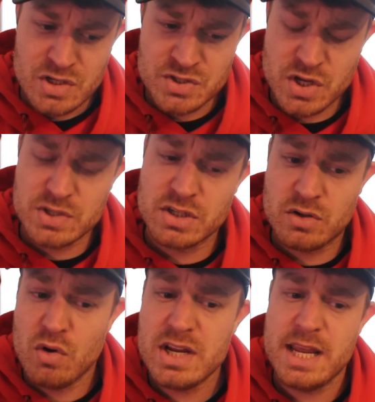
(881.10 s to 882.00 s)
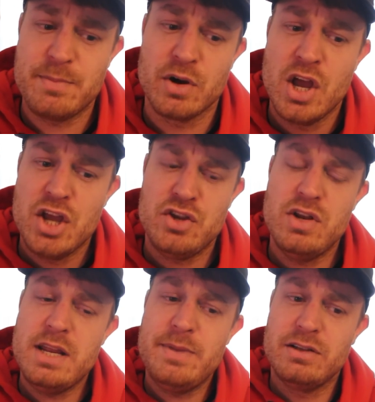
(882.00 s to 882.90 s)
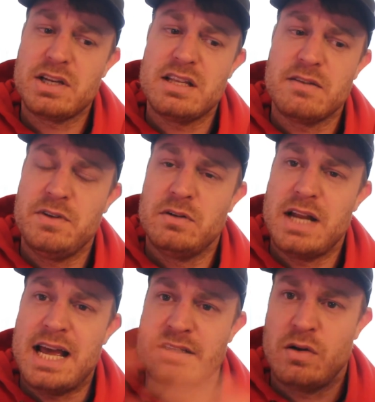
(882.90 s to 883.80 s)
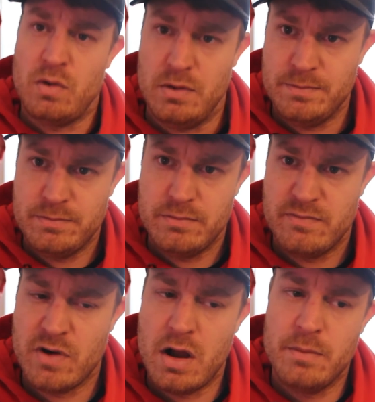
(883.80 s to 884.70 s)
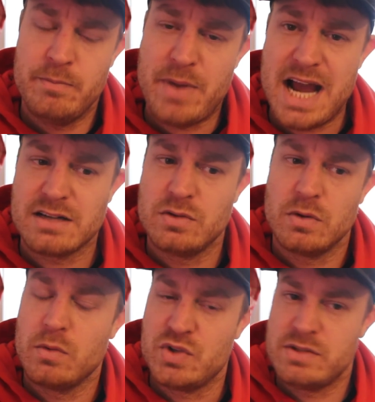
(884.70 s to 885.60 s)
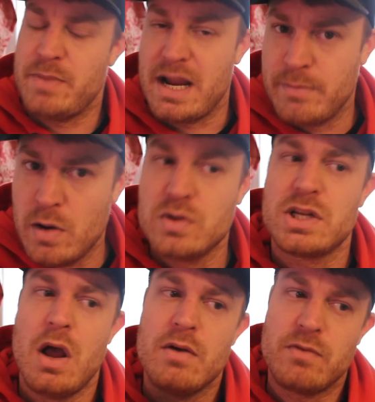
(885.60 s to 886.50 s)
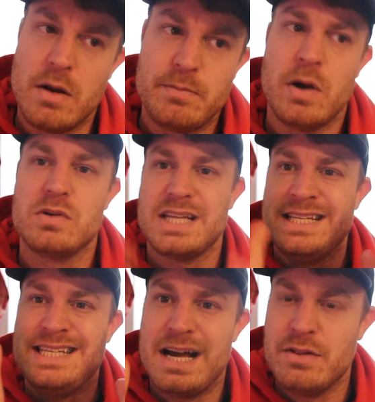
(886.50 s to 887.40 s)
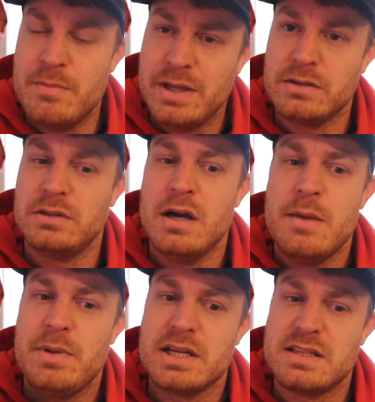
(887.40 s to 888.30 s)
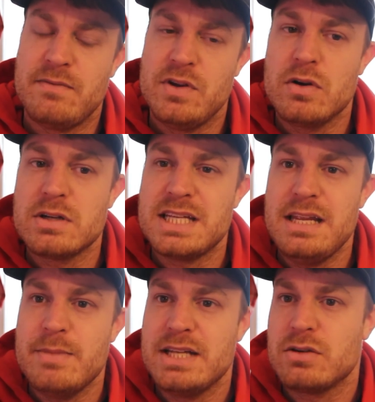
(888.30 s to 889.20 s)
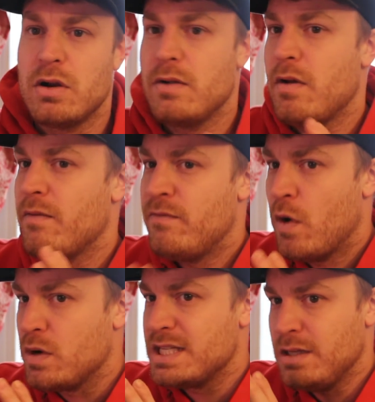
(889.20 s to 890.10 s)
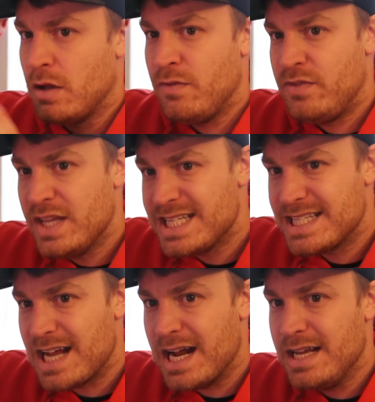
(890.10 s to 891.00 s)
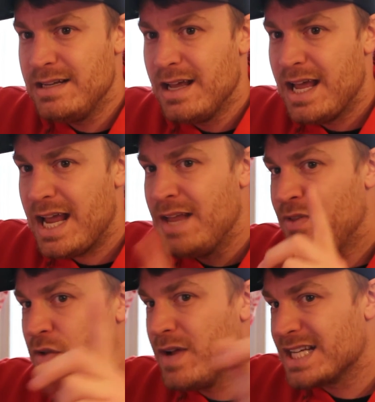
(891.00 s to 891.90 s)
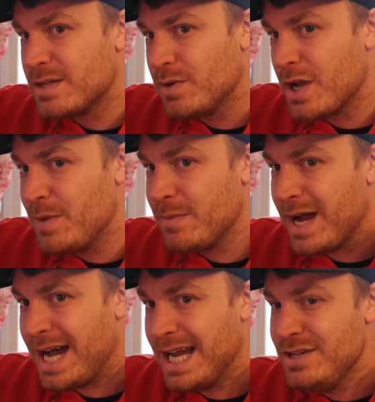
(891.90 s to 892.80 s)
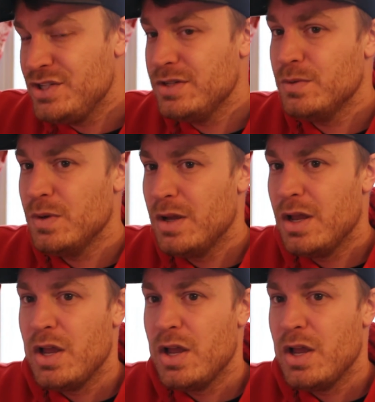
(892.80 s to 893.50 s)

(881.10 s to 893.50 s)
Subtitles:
So as a goalkeeper, you need to be looking at the field as a whole, from back door, which is back post, front post, and down the middle, because if your teammates are focusing on this side and you've got someone coming behind you,